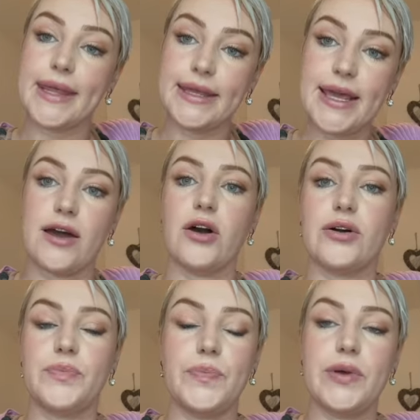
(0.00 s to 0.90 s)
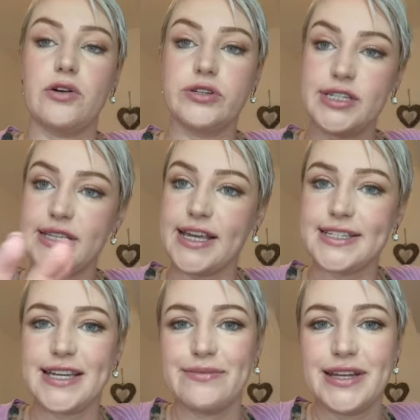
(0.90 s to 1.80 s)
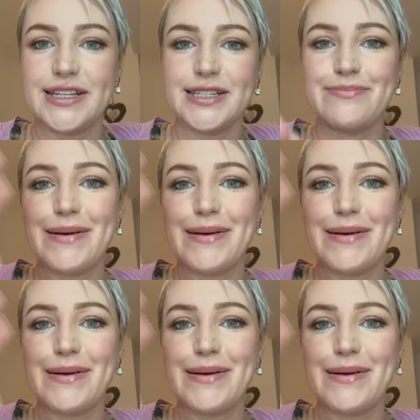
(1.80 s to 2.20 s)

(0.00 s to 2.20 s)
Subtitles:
yeah, until next time, ladies, bye